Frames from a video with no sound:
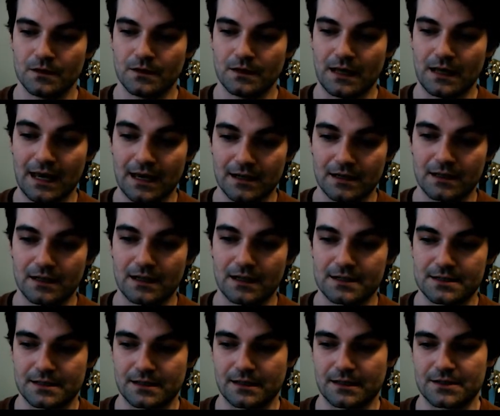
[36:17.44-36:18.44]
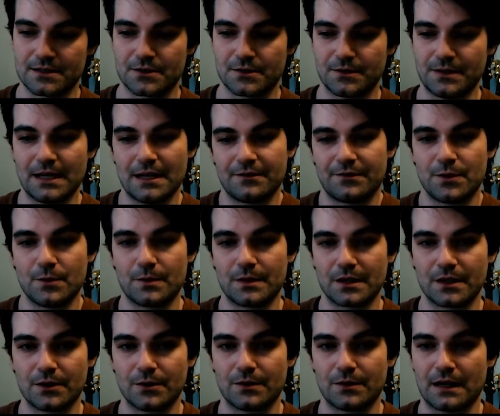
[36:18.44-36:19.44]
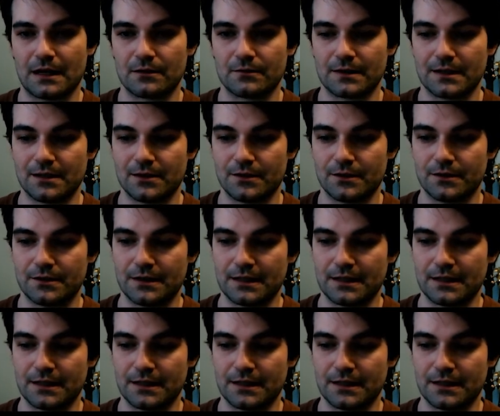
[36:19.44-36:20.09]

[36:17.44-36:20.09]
analyzing, and so yeah, if you want to go that route,